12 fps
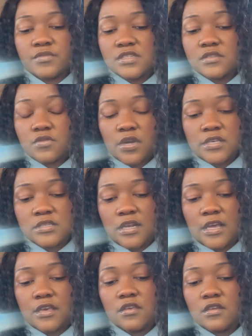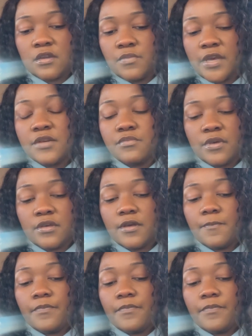It's just crazy. Like, it made me